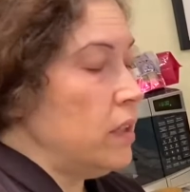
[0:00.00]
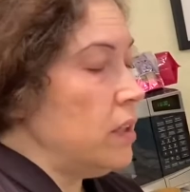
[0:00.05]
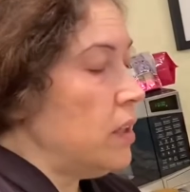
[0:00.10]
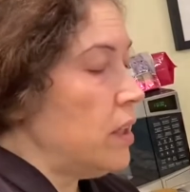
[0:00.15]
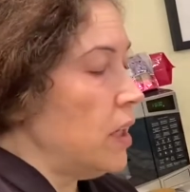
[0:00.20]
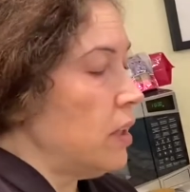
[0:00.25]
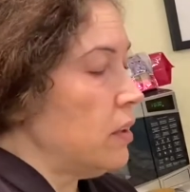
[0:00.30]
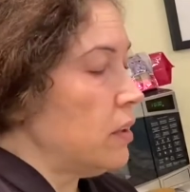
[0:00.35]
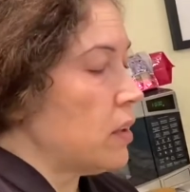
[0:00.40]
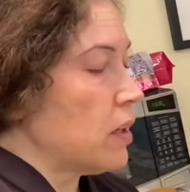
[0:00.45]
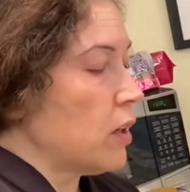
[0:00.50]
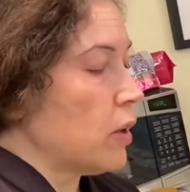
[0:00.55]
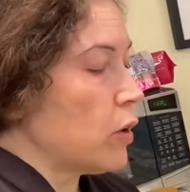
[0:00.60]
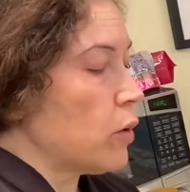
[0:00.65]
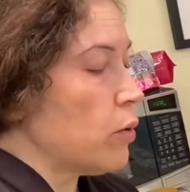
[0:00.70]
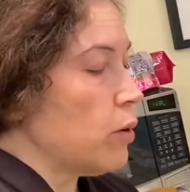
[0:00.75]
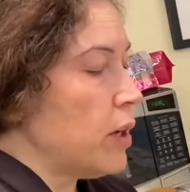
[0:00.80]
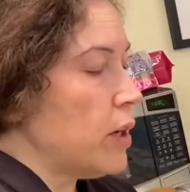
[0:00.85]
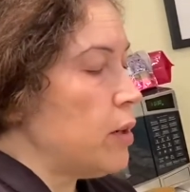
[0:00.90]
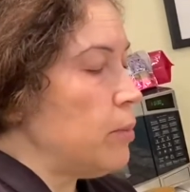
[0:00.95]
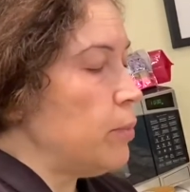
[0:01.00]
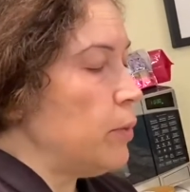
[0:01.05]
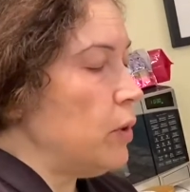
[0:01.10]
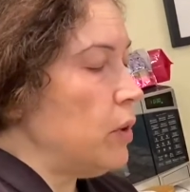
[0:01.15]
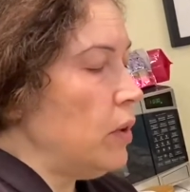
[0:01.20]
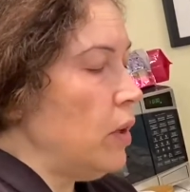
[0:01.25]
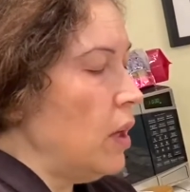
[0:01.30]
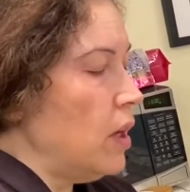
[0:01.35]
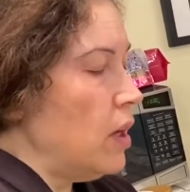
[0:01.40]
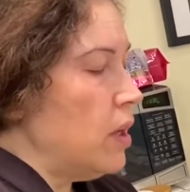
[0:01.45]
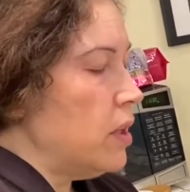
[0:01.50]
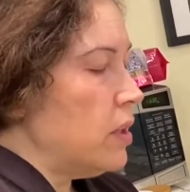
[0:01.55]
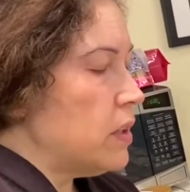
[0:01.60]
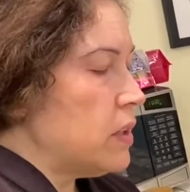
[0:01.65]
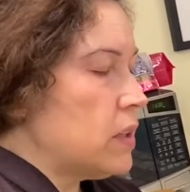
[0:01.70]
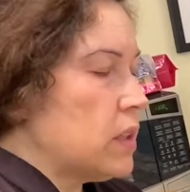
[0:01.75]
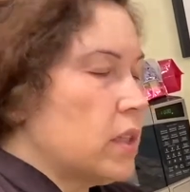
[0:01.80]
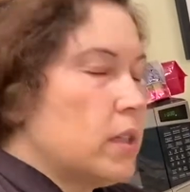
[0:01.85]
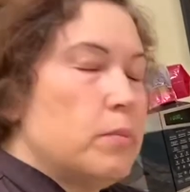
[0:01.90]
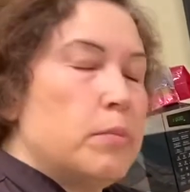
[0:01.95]
They look incredible.
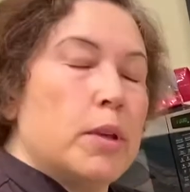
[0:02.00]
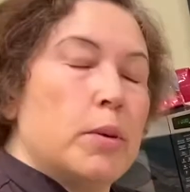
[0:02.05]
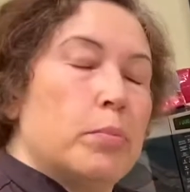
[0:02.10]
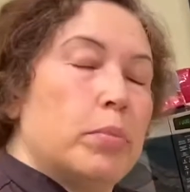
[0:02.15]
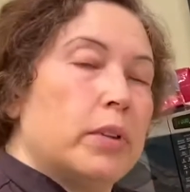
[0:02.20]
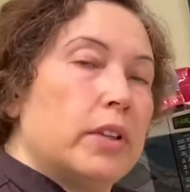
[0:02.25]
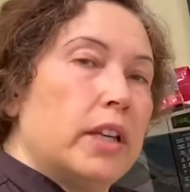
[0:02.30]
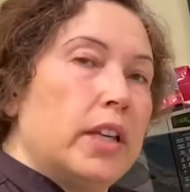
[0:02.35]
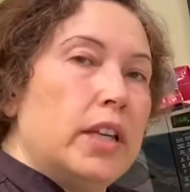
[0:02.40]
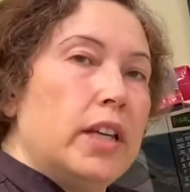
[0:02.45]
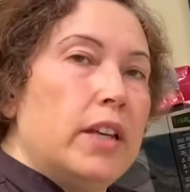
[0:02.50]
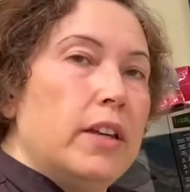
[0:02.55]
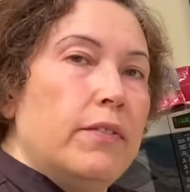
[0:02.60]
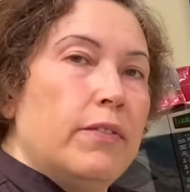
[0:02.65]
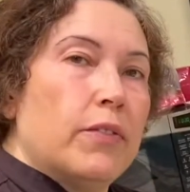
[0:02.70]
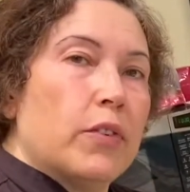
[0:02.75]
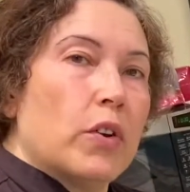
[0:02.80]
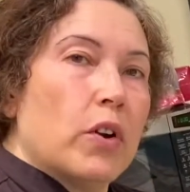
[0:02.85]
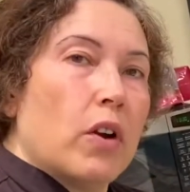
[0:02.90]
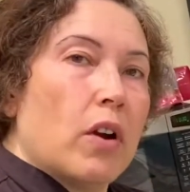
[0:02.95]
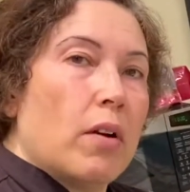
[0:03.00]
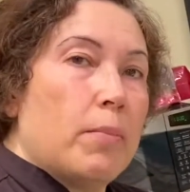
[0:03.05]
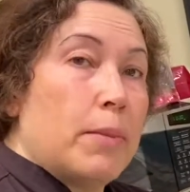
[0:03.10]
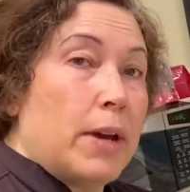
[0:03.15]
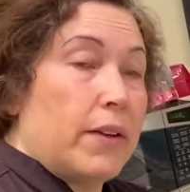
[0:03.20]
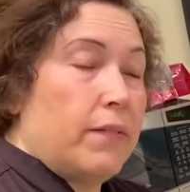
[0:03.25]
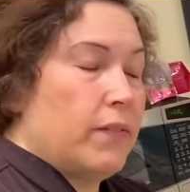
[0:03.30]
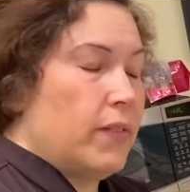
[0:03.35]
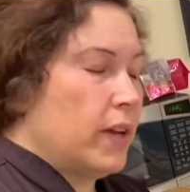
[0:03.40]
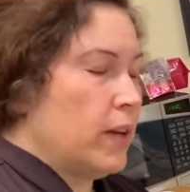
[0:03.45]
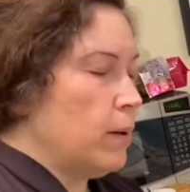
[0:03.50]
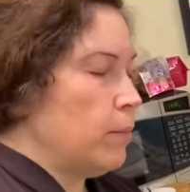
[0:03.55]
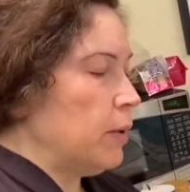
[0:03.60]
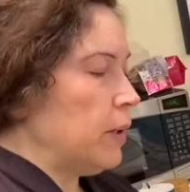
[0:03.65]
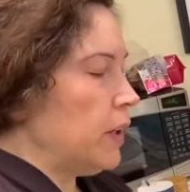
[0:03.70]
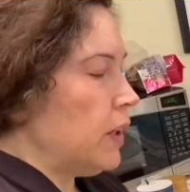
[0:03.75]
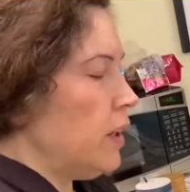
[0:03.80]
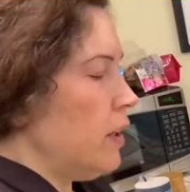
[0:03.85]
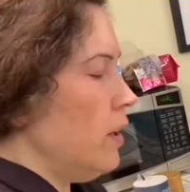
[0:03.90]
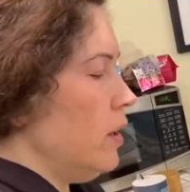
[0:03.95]
This is going to be plenty for my
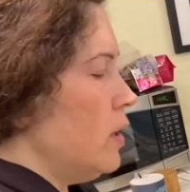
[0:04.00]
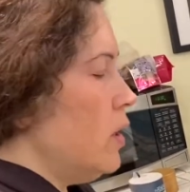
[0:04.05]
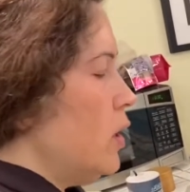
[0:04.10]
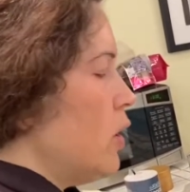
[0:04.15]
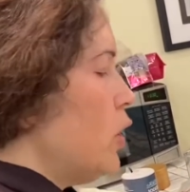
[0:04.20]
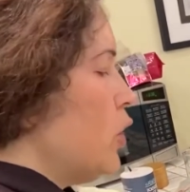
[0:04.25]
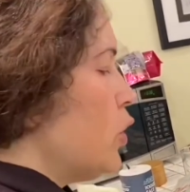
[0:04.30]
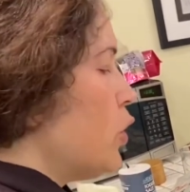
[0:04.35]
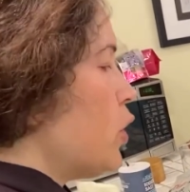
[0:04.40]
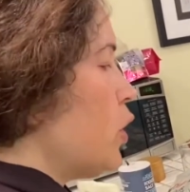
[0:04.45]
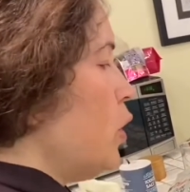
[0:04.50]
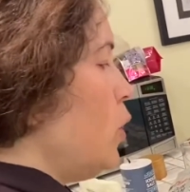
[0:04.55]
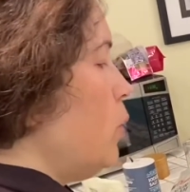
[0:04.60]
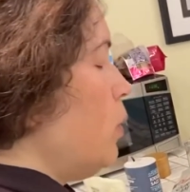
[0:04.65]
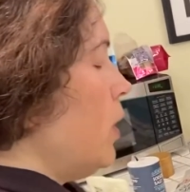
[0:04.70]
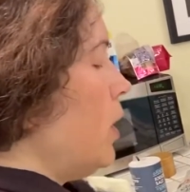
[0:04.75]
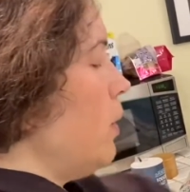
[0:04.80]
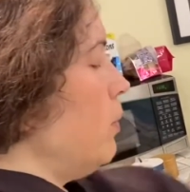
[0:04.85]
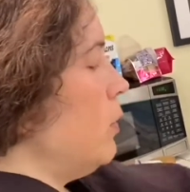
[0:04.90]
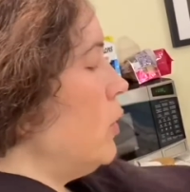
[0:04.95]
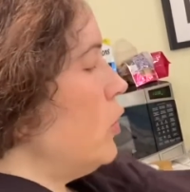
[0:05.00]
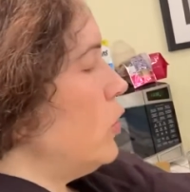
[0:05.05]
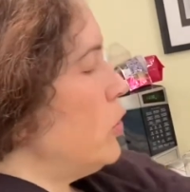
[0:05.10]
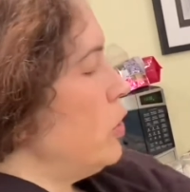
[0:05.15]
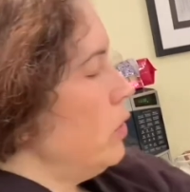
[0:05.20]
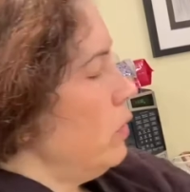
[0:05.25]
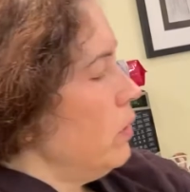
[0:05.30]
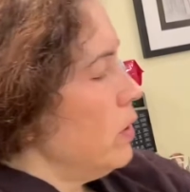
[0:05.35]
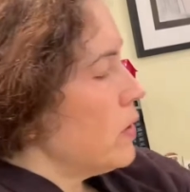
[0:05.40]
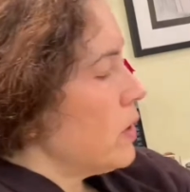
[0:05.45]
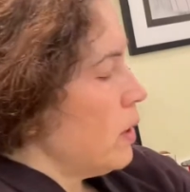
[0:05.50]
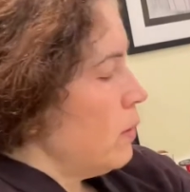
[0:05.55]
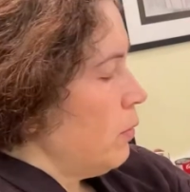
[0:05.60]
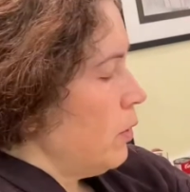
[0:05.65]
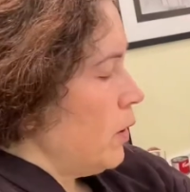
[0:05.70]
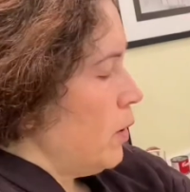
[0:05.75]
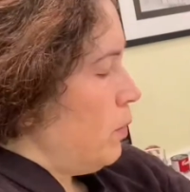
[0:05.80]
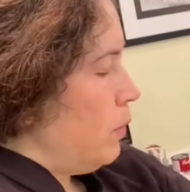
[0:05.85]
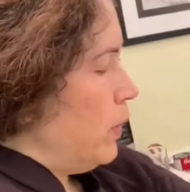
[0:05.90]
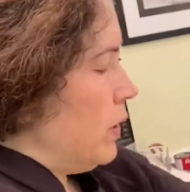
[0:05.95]
family. So what I'm going to do is I'm
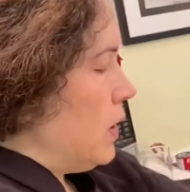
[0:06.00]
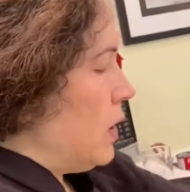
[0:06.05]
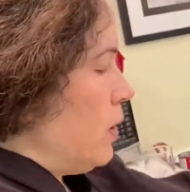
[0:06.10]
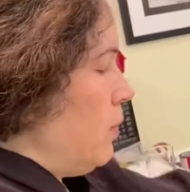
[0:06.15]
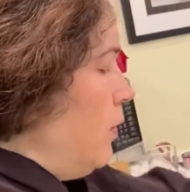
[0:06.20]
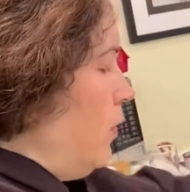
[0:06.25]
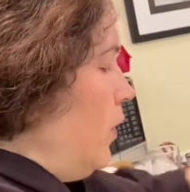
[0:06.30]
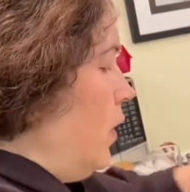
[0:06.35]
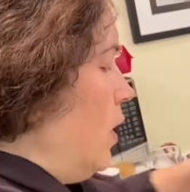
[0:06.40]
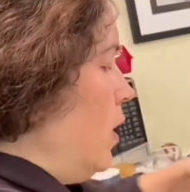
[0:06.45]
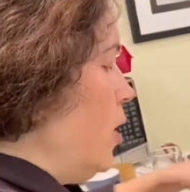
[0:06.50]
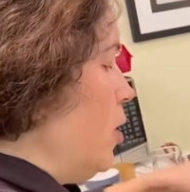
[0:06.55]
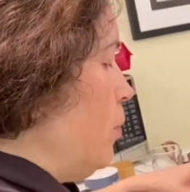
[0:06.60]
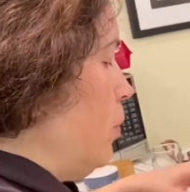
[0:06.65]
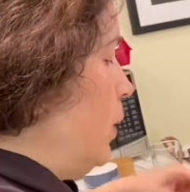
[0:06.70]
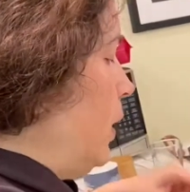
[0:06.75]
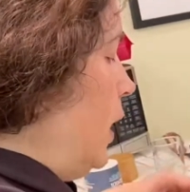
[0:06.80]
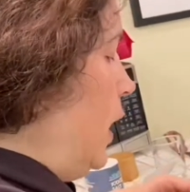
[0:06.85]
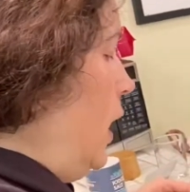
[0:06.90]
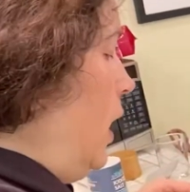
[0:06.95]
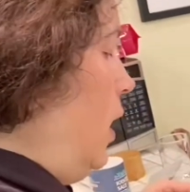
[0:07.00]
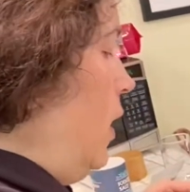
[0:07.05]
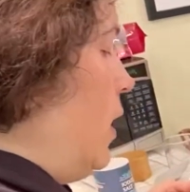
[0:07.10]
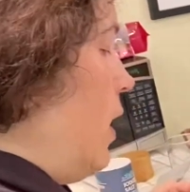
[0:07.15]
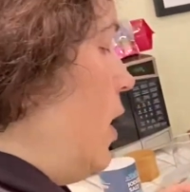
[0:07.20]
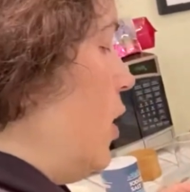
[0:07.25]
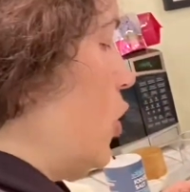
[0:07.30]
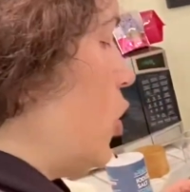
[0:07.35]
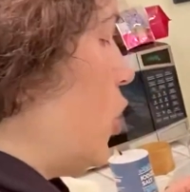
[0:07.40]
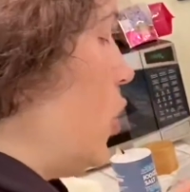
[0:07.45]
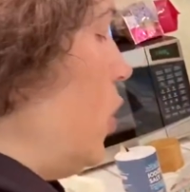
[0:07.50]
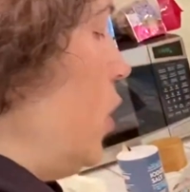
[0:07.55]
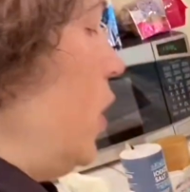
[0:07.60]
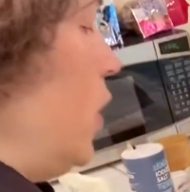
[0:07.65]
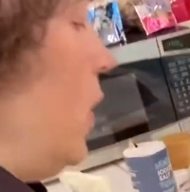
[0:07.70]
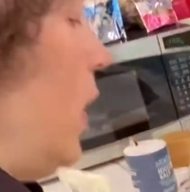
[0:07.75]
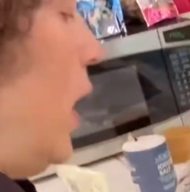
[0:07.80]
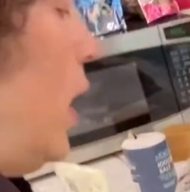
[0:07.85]
going to put some of it on a plate and show you how